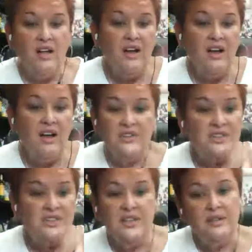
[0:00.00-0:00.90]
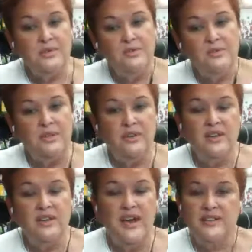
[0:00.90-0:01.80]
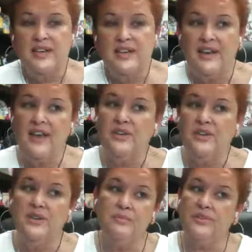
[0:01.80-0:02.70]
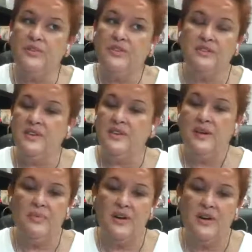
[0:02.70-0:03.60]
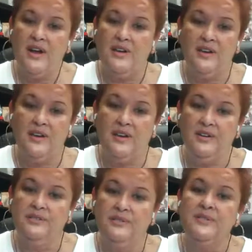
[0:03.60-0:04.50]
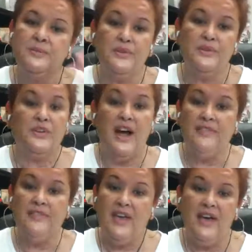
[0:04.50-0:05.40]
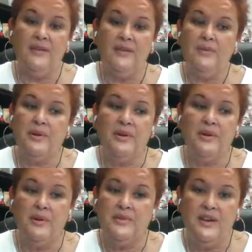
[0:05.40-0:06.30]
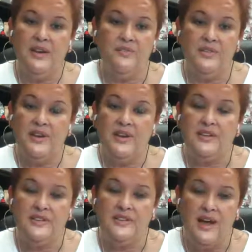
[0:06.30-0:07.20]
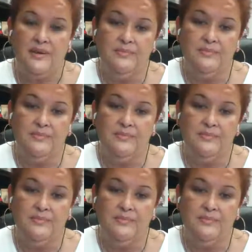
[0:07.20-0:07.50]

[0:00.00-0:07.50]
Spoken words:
on your team should be looking at it saying, hey, you didn't put the cleanup part on here. We forgot that. We better update it for the next time.